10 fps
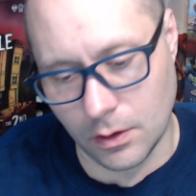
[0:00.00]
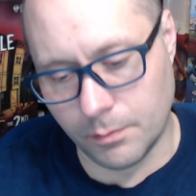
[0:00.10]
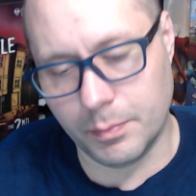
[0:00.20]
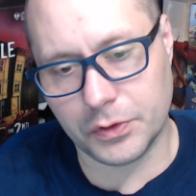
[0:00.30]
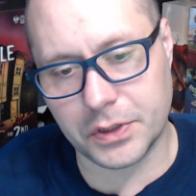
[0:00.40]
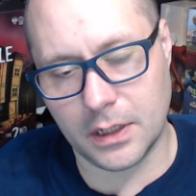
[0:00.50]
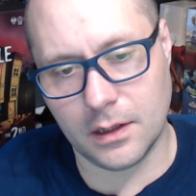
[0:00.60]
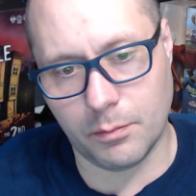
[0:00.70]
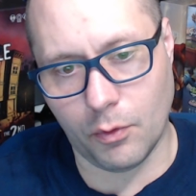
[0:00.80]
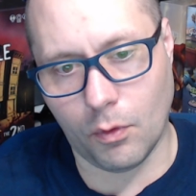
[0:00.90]
built it in the
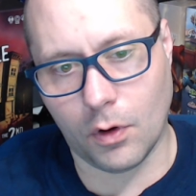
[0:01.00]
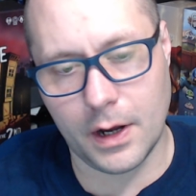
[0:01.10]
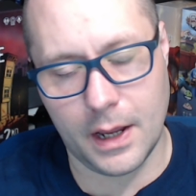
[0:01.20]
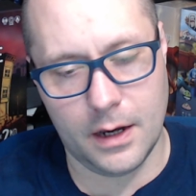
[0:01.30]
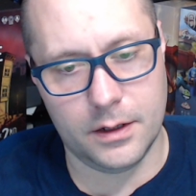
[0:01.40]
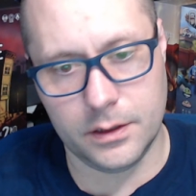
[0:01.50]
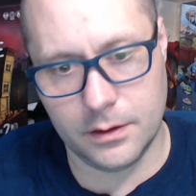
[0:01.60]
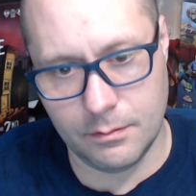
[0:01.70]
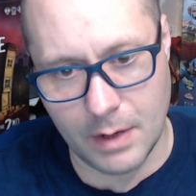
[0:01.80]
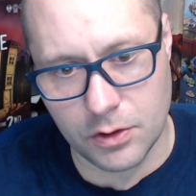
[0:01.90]
board and
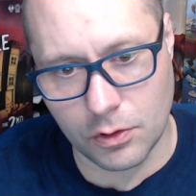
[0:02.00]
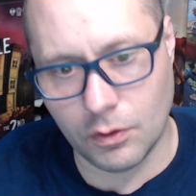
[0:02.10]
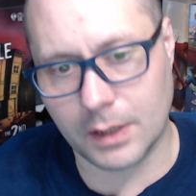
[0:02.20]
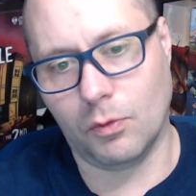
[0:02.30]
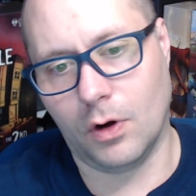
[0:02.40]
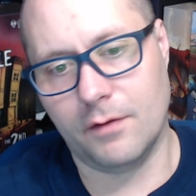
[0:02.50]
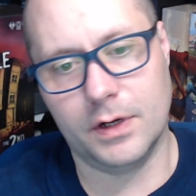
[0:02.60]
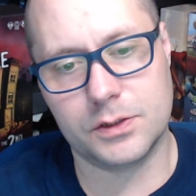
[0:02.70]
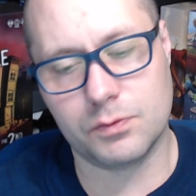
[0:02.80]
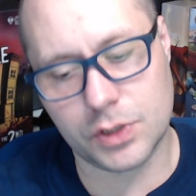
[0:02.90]
made you collect more
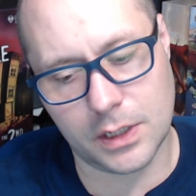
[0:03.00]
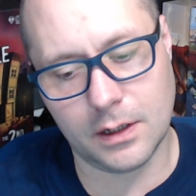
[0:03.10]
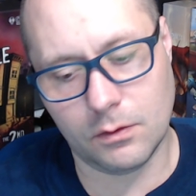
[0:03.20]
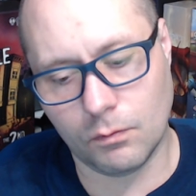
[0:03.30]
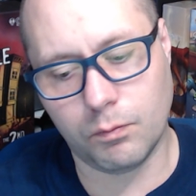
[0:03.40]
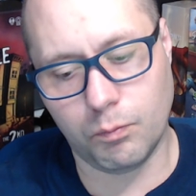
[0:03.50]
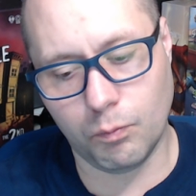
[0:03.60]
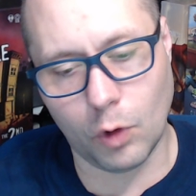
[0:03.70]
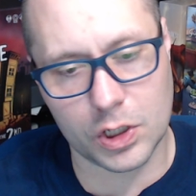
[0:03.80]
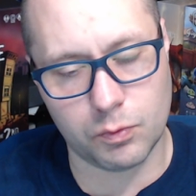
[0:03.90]
evidence, which I think
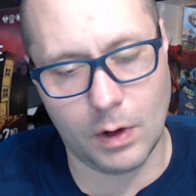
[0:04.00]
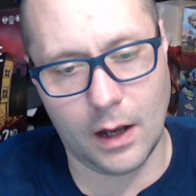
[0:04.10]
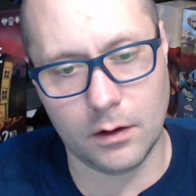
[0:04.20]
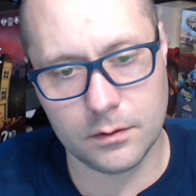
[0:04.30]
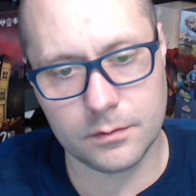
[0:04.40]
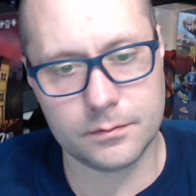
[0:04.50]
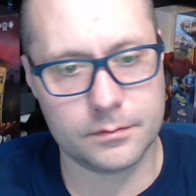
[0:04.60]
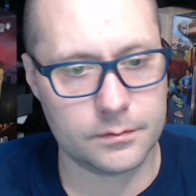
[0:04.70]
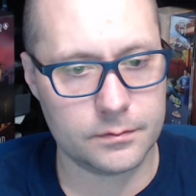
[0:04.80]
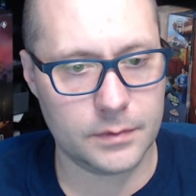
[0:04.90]
works well
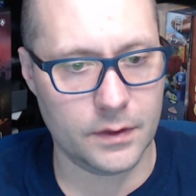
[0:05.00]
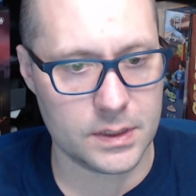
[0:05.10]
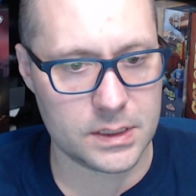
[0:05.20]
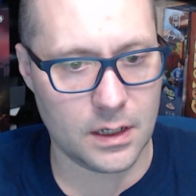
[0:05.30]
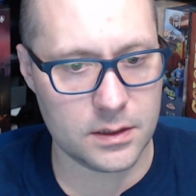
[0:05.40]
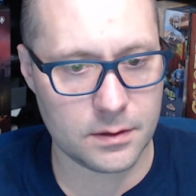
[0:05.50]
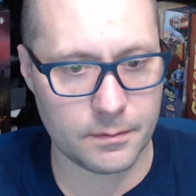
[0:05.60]
in this case.